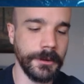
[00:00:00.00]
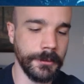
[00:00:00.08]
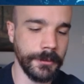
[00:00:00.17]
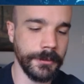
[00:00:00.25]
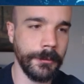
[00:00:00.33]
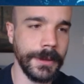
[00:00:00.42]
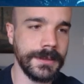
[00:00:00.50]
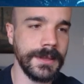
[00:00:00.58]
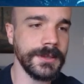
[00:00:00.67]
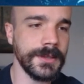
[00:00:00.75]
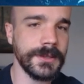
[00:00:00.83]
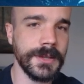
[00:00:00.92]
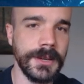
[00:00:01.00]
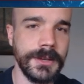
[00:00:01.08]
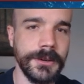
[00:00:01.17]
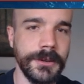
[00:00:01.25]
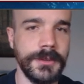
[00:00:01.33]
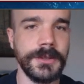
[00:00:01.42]
now what this is going to
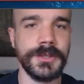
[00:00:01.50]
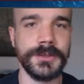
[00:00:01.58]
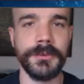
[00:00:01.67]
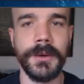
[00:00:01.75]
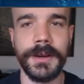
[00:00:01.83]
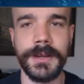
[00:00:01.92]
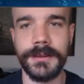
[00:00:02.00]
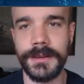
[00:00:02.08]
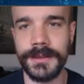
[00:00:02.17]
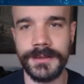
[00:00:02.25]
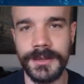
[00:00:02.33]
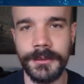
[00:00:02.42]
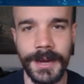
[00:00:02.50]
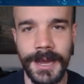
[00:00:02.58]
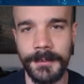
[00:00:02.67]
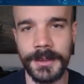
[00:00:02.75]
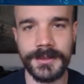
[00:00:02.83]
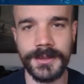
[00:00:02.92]
do, if you just run it and see what
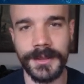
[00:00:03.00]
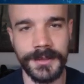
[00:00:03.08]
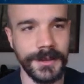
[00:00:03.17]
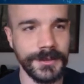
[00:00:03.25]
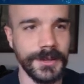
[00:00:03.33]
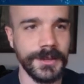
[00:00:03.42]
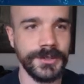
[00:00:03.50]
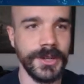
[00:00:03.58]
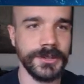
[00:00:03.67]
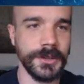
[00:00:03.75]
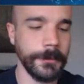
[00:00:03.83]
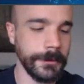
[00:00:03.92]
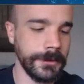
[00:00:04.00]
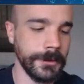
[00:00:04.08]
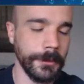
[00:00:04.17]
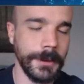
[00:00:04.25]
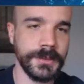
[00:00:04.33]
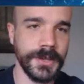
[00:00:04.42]
happens, nothing is going to change on
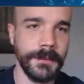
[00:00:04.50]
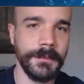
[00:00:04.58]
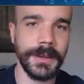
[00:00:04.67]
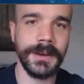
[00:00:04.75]
your website.